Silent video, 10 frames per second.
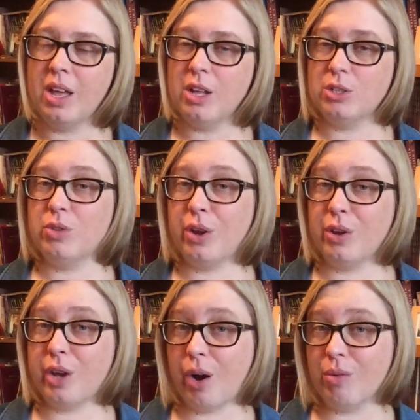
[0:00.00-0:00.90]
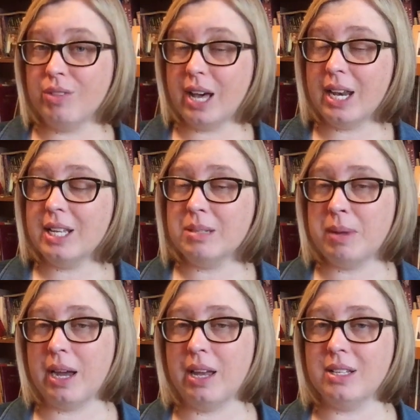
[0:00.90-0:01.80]
So there you go. That is
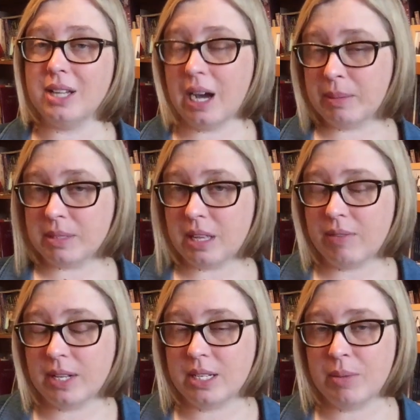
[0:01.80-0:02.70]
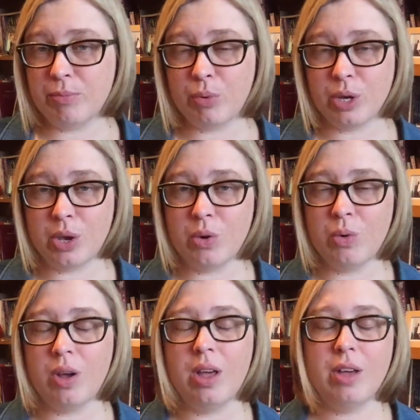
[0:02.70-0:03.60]
my time-saving tip for
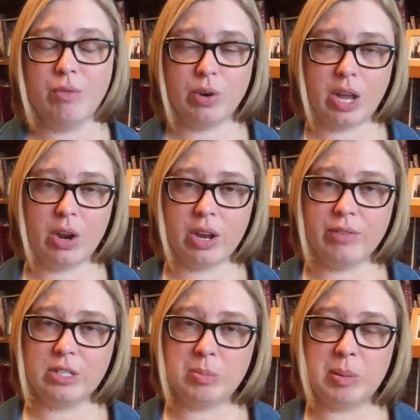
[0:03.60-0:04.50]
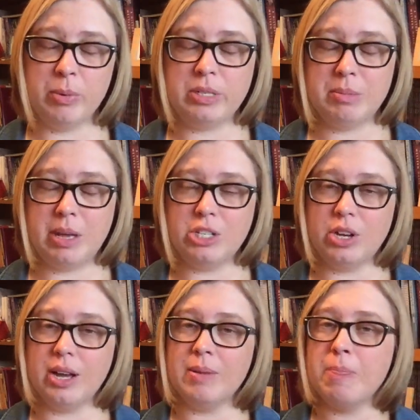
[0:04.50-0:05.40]
you, for caregivers of people with
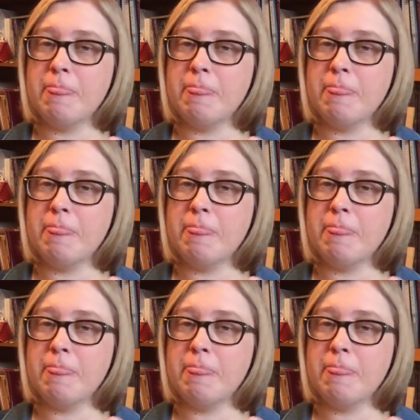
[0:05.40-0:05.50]
dementia.